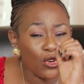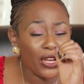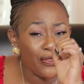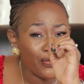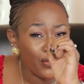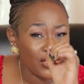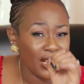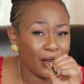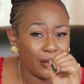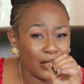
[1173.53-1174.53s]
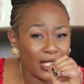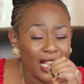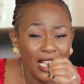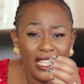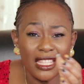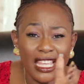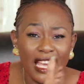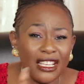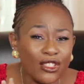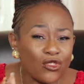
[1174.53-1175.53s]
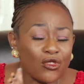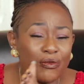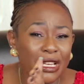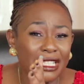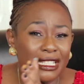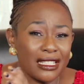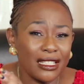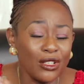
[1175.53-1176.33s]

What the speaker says: joyful sound, the instruments.